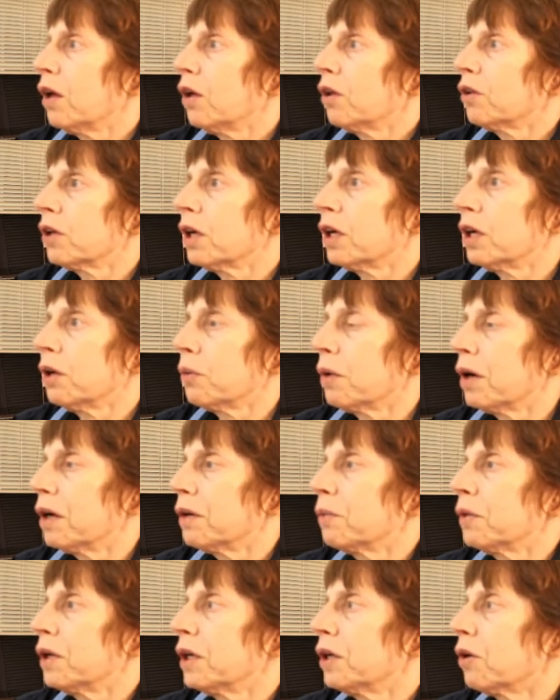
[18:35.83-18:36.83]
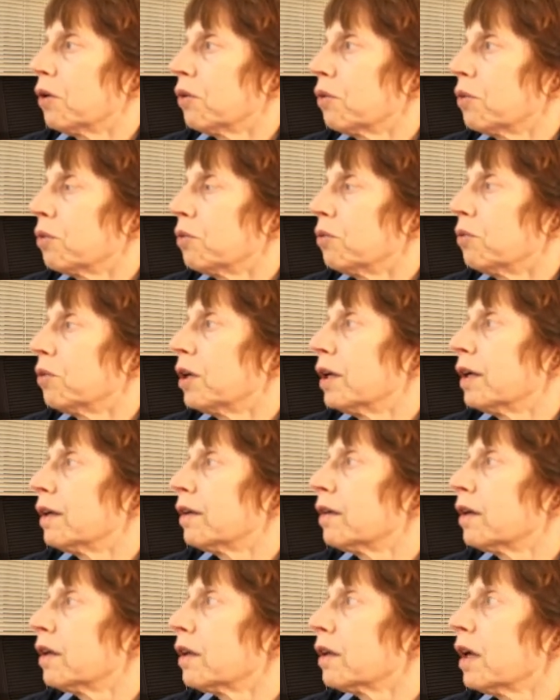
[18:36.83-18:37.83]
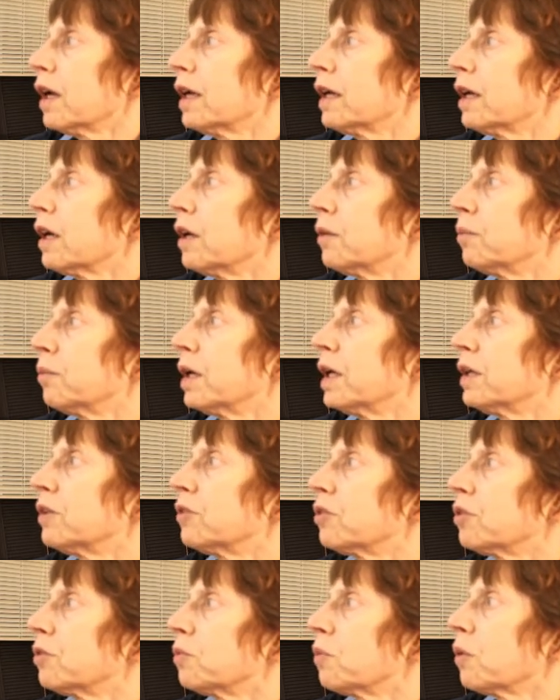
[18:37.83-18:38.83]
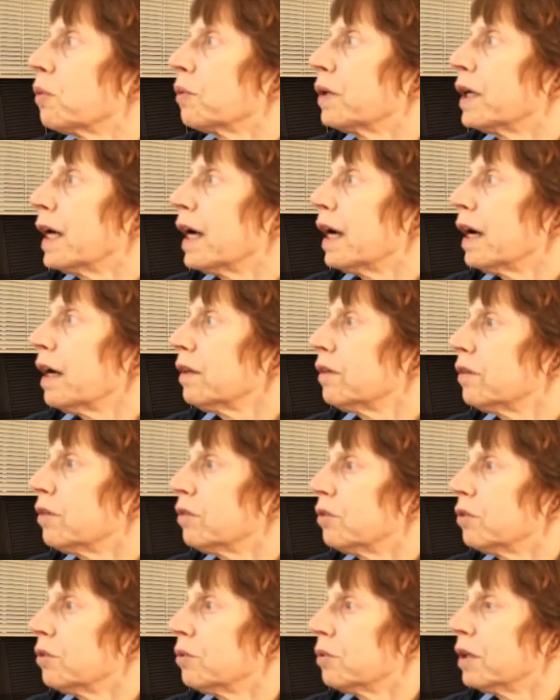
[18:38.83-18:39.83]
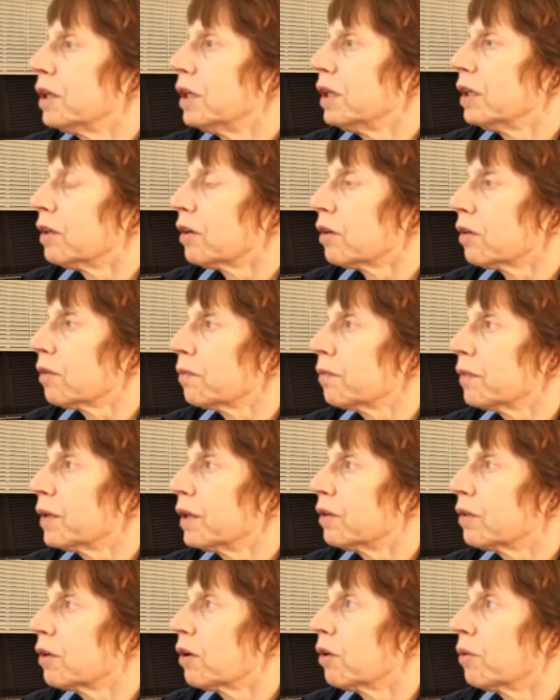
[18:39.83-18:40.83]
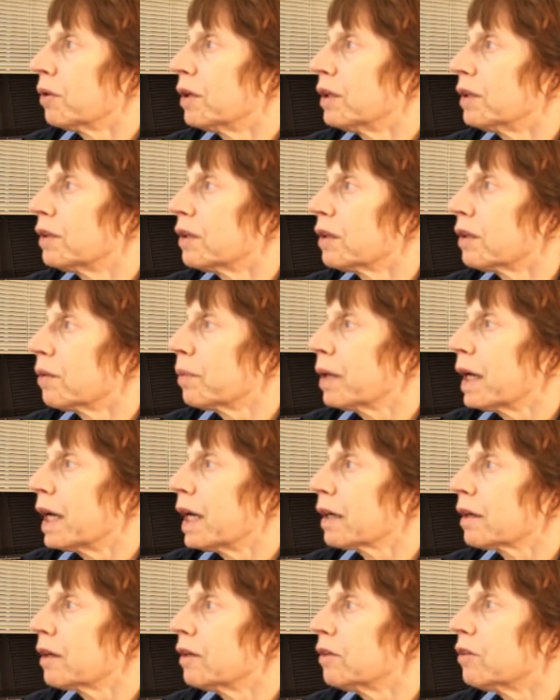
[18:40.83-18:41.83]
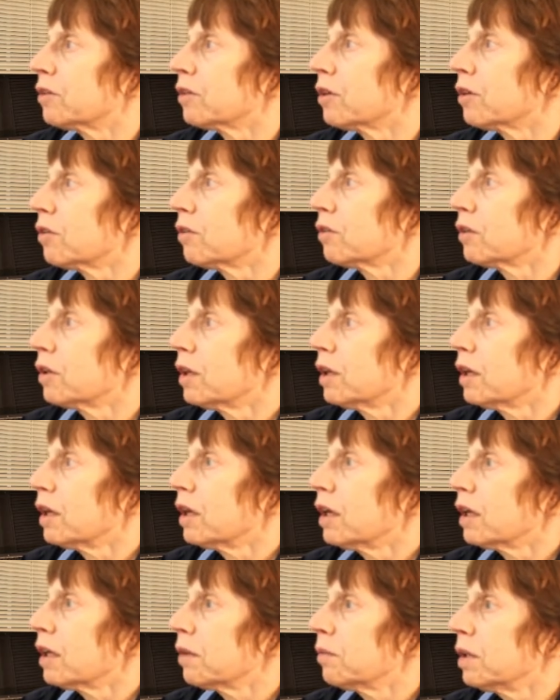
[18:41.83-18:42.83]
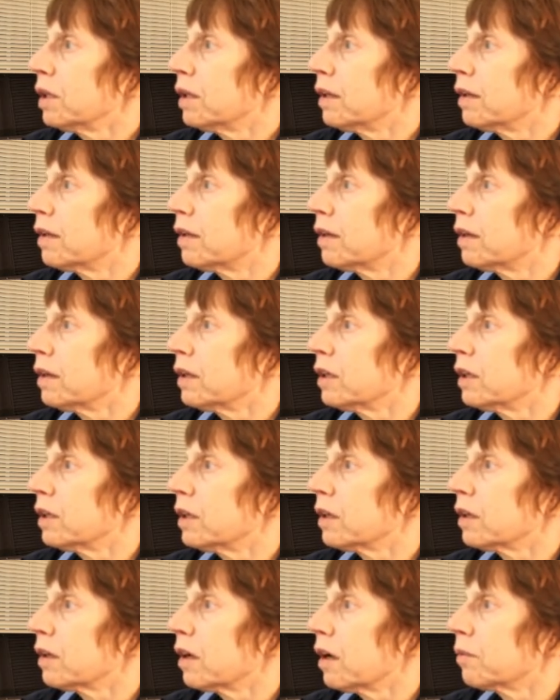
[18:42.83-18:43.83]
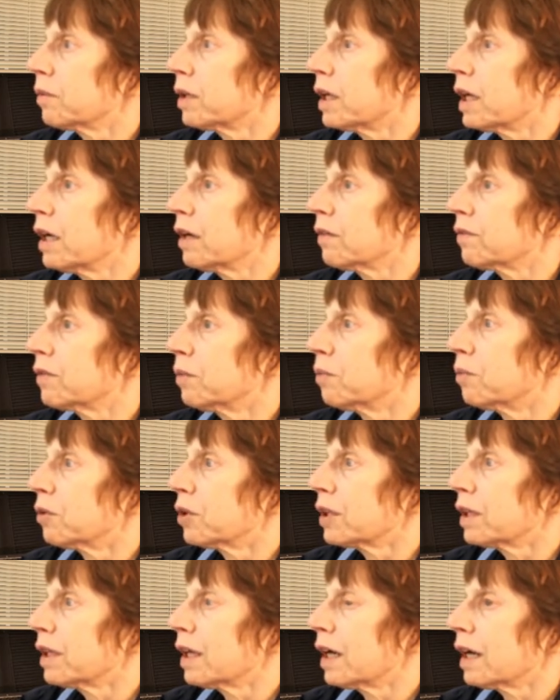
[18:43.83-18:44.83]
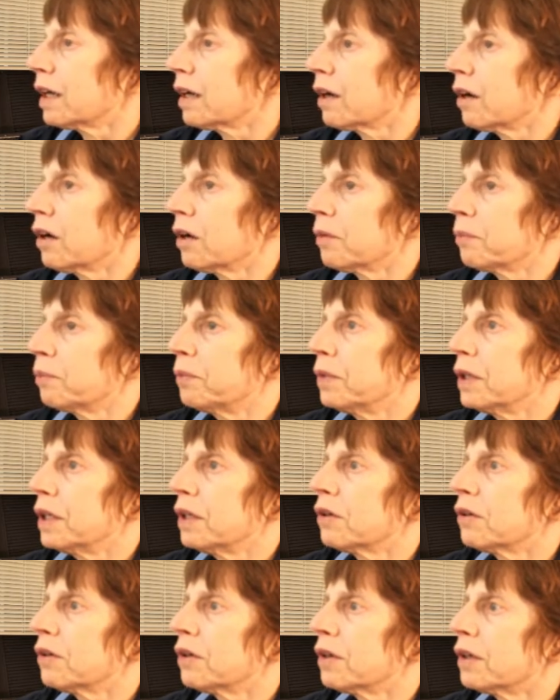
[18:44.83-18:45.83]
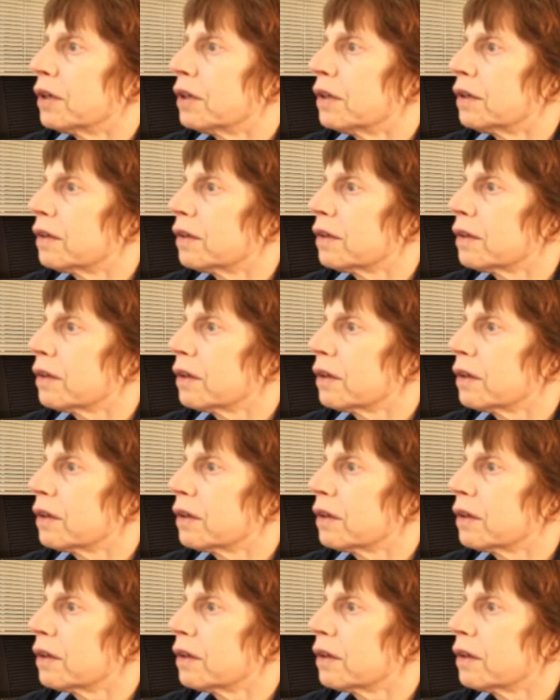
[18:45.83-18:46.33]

So anyway, we go through this, and like I mentioned, what we had to do here is go into the packager. Let me see. I'm going to have to bring that up because